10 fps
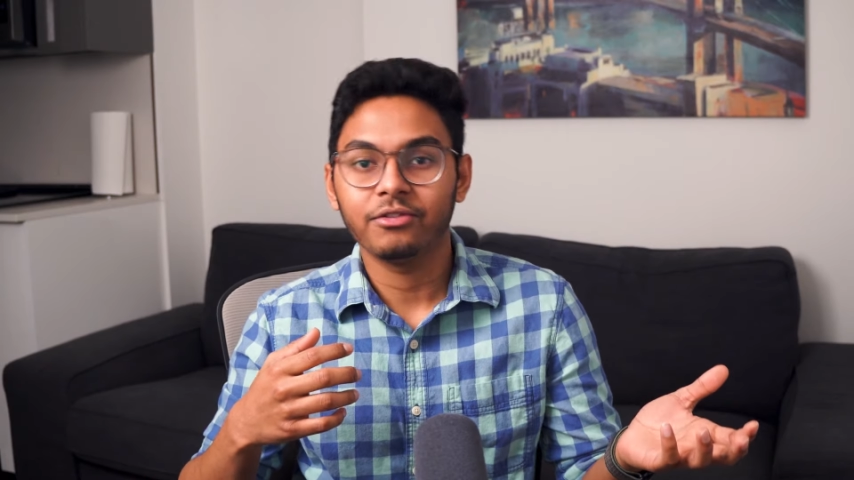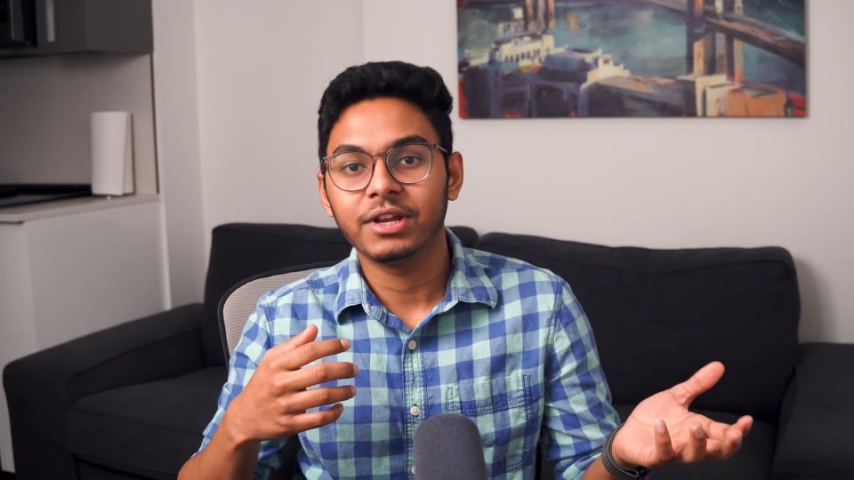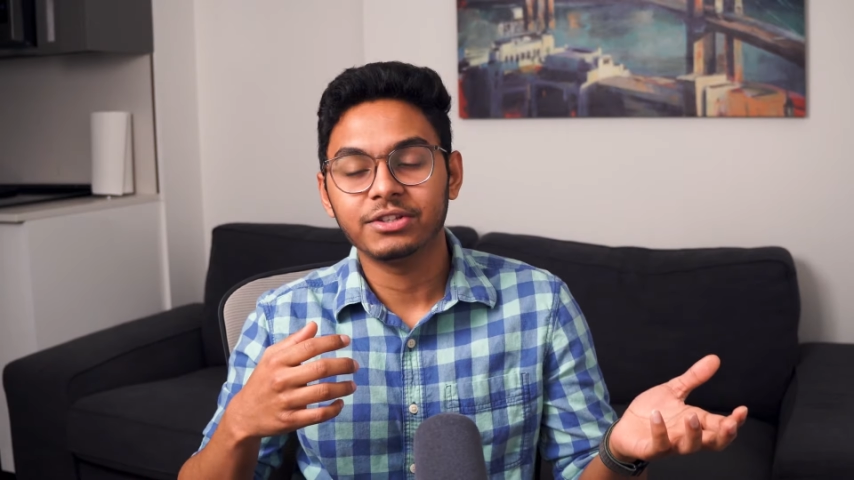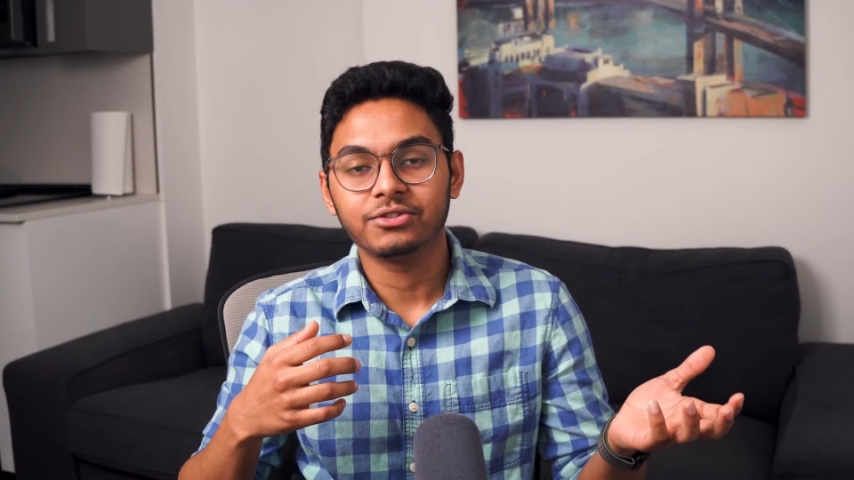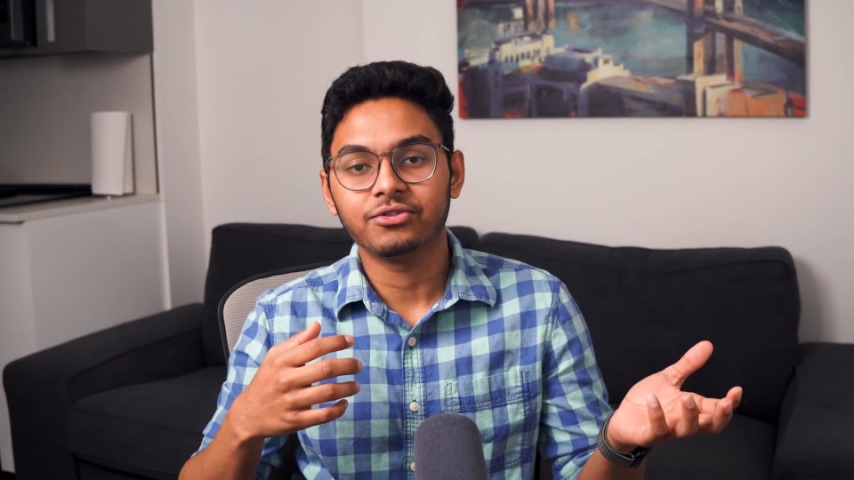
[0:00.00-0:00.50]

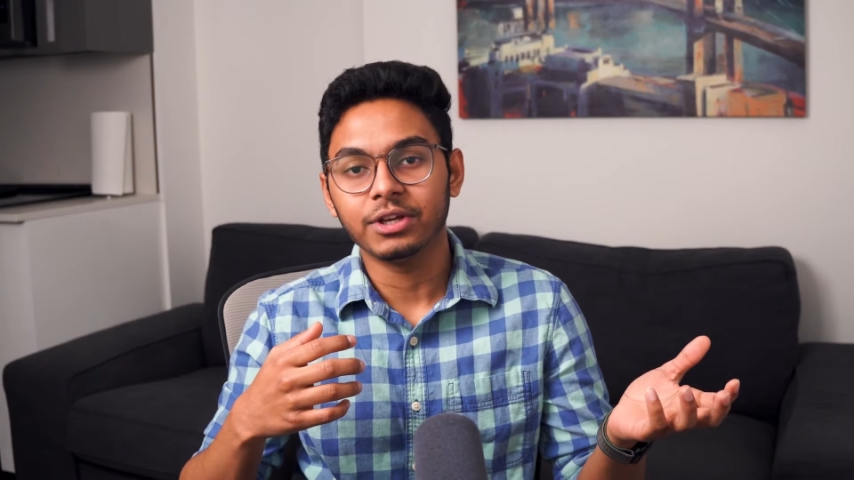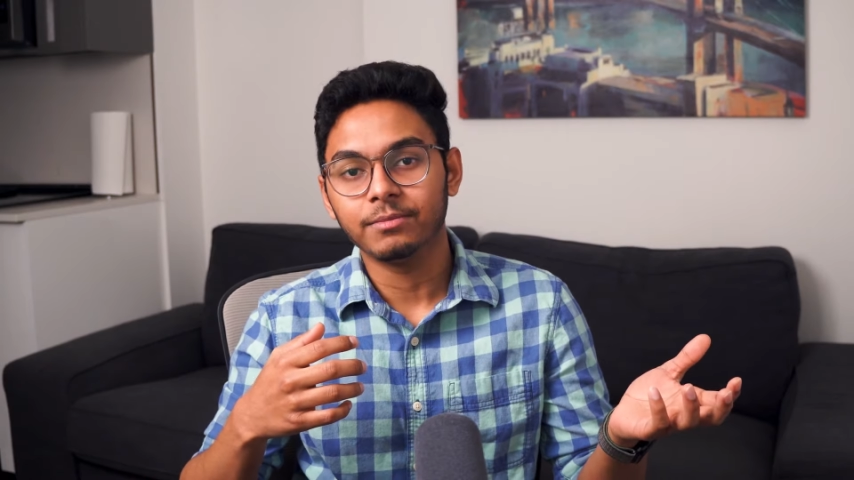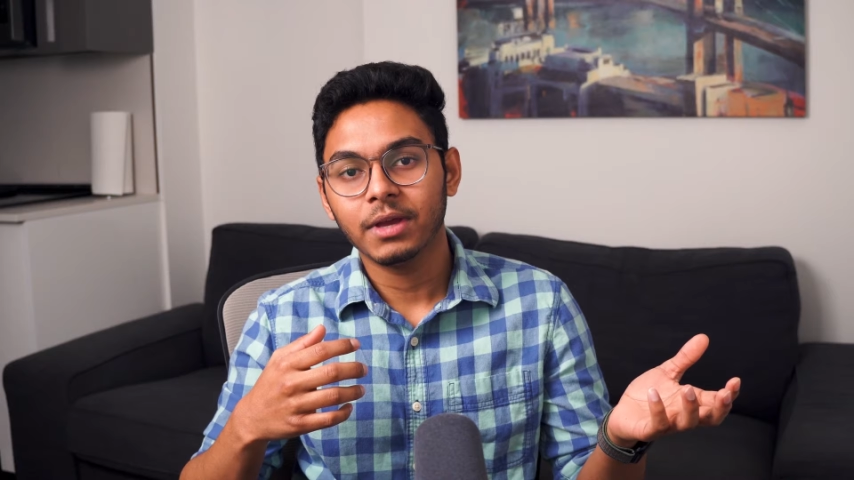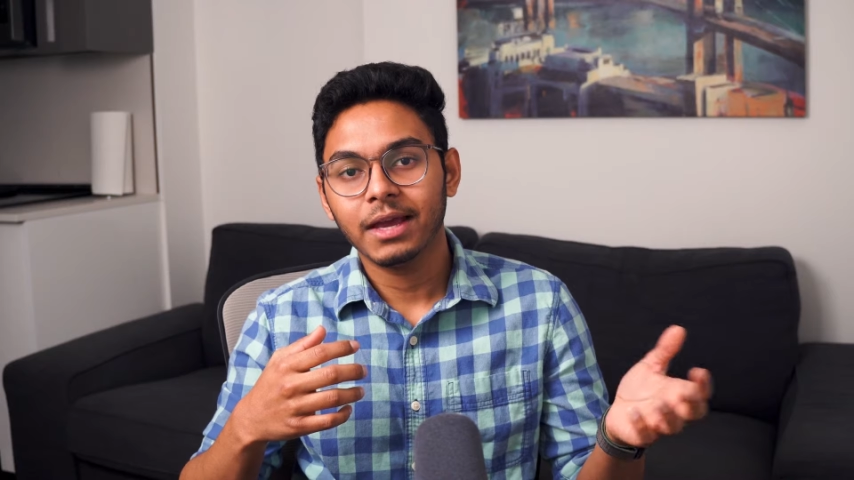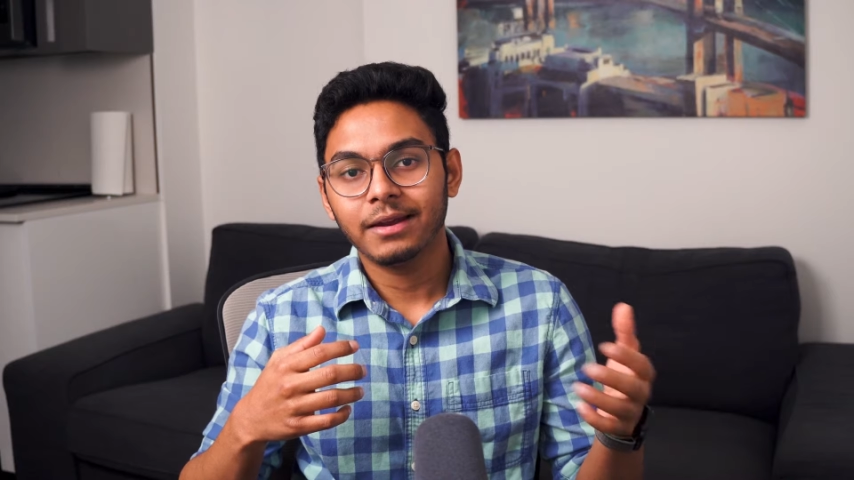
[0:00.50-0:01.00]
registry
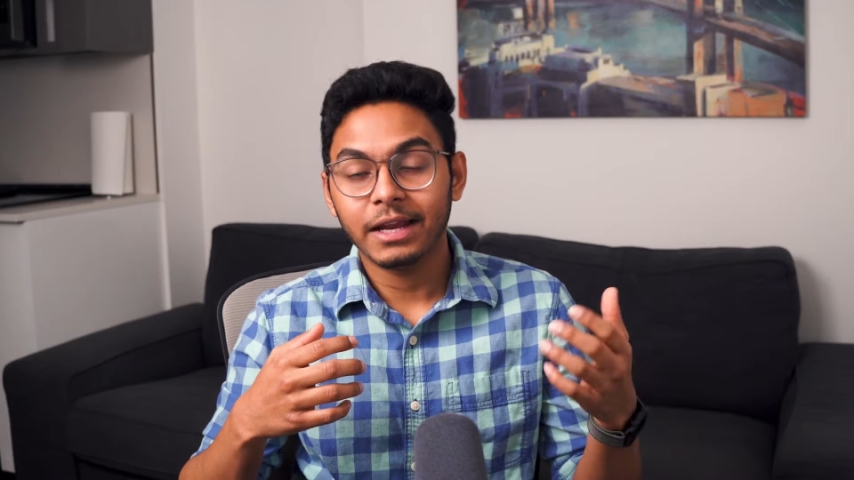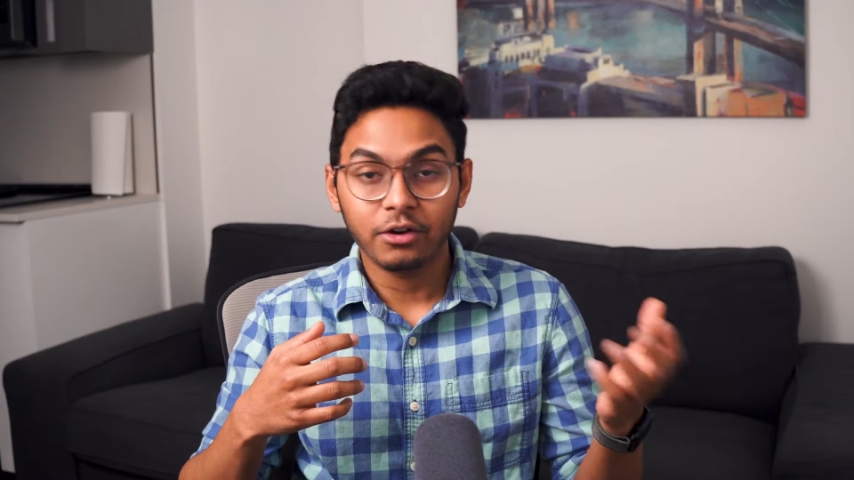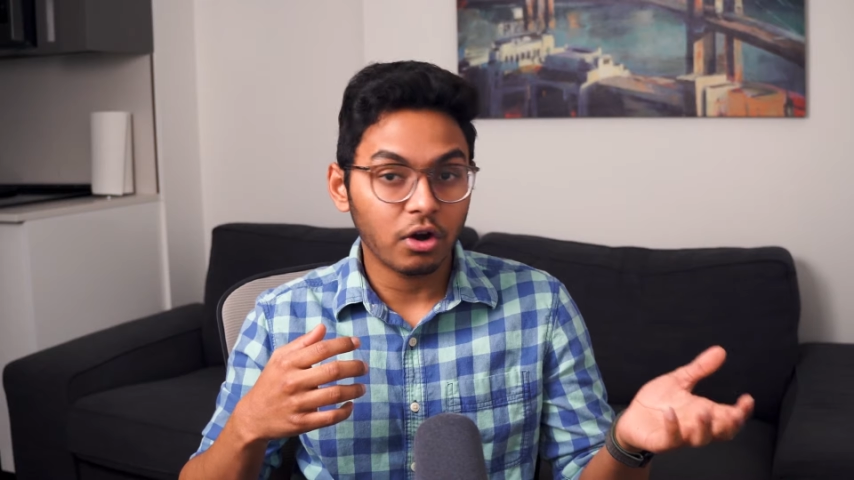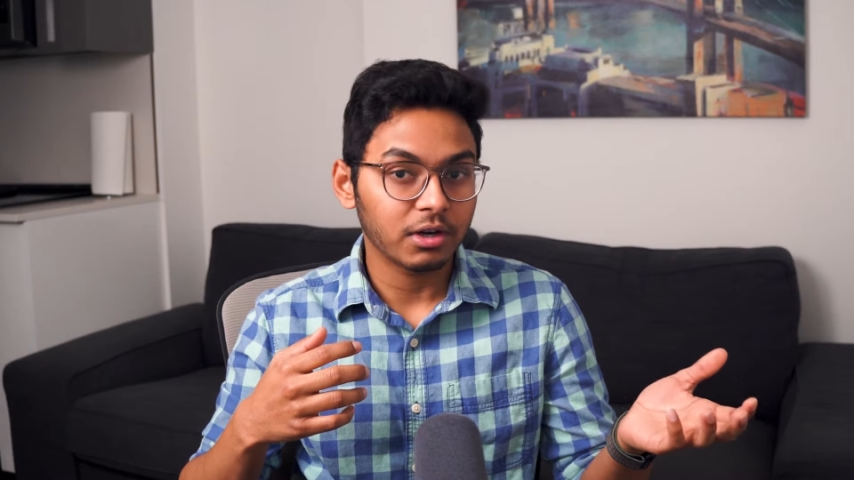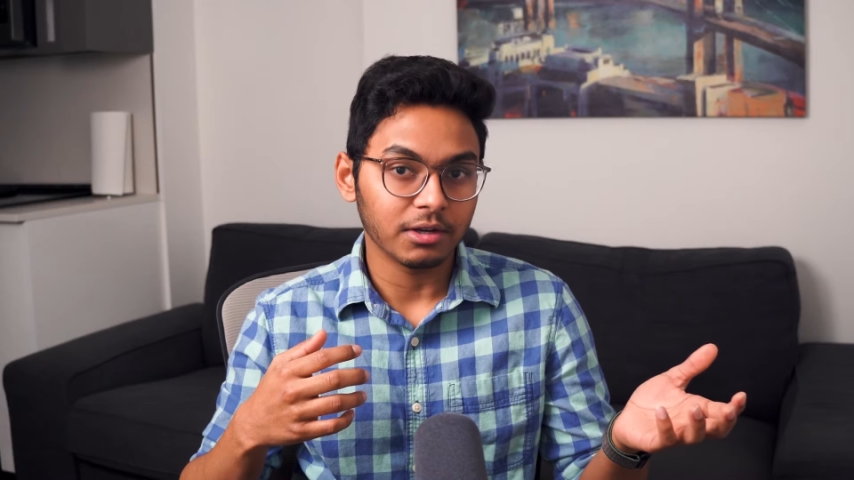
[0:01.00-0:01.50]
like
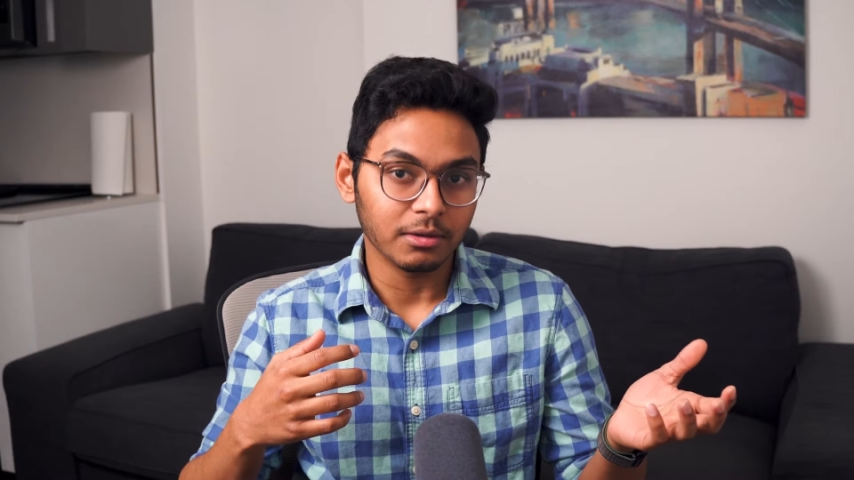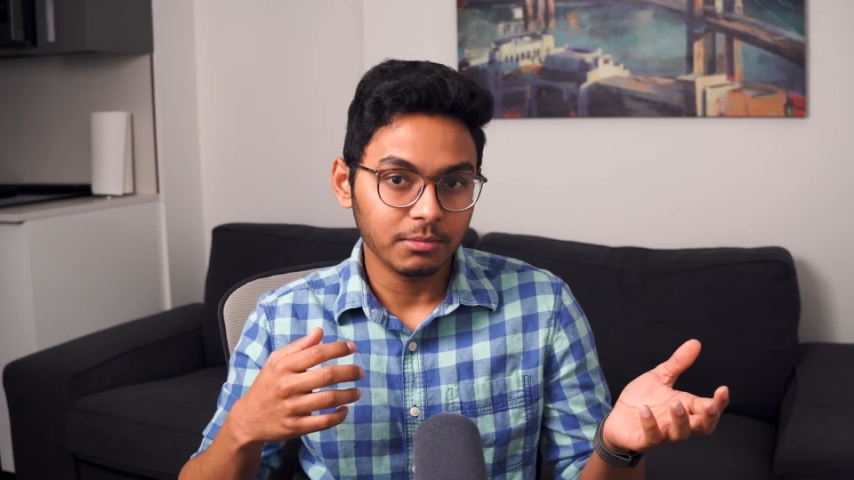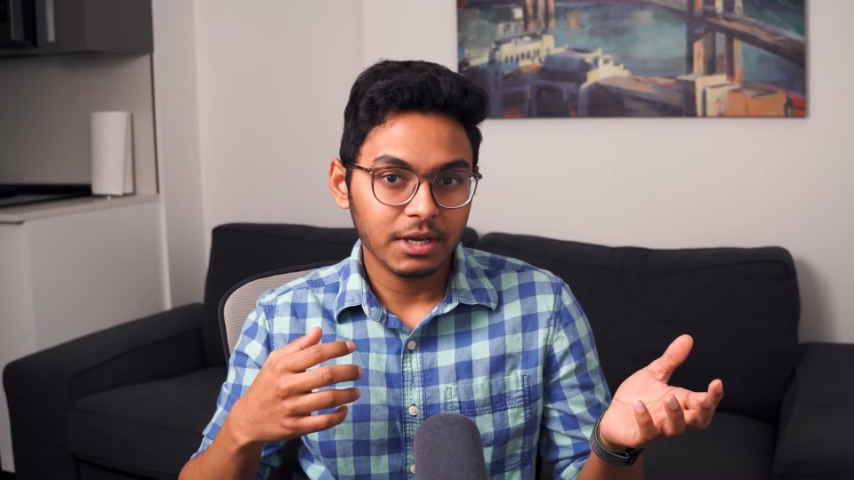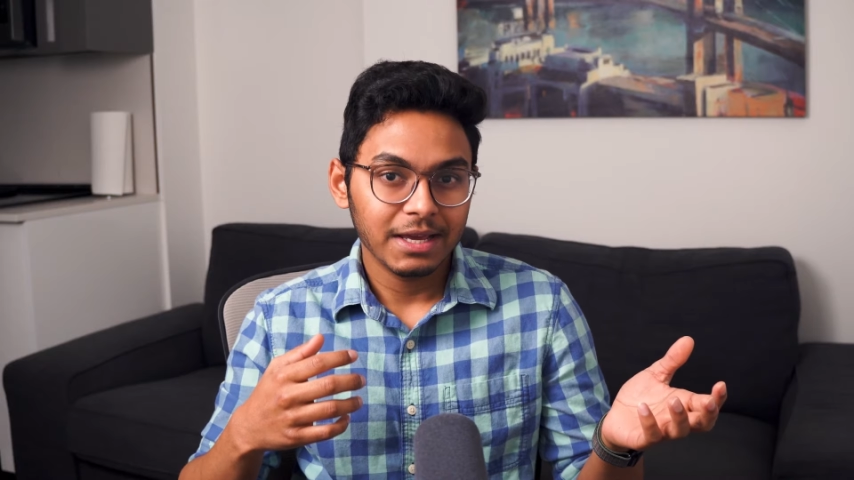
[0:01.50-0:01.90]
Docker Hub.